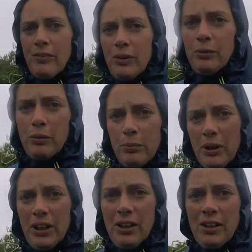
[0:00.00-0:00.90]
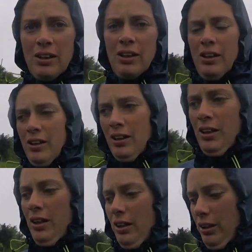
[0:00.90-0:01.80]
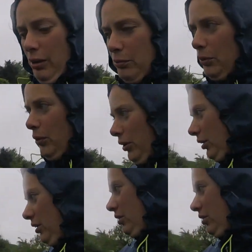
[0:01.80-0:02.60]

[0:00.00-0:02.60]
There would be a lot more